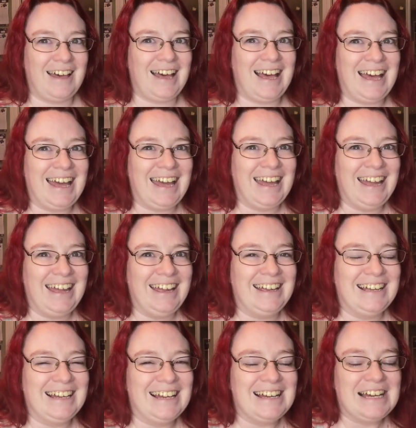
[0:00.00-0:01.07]

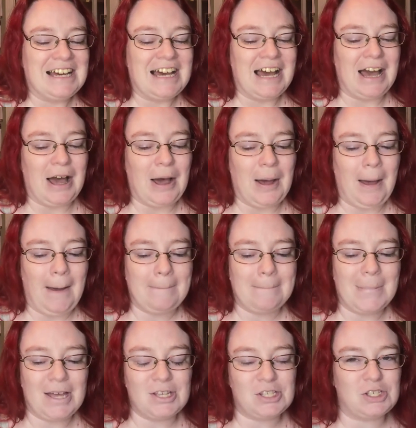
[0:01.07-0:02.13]
Hi!
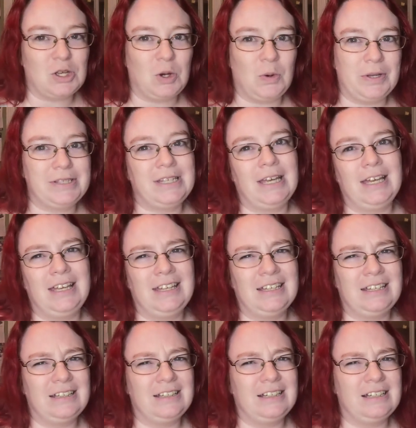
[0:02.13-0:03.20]
So it's like,
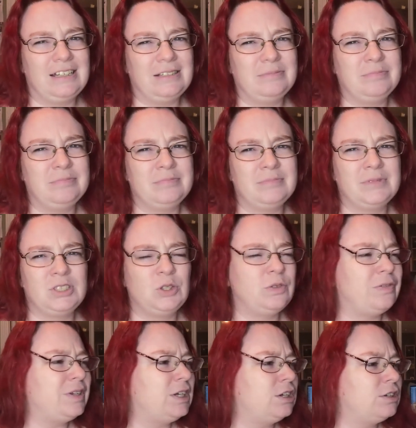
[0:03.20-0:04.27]

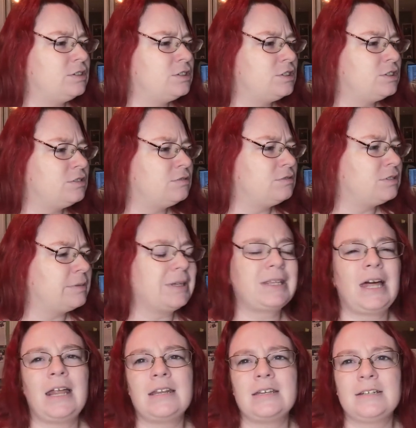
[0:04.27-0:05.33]
2:15-ish, something
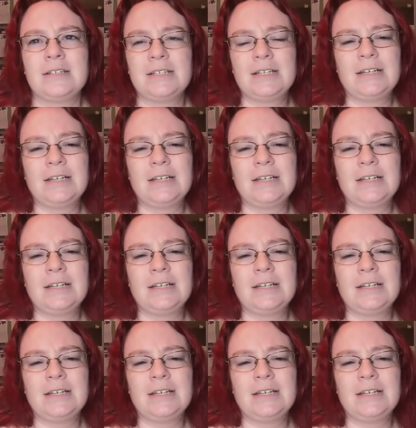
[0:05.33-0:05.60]
like that.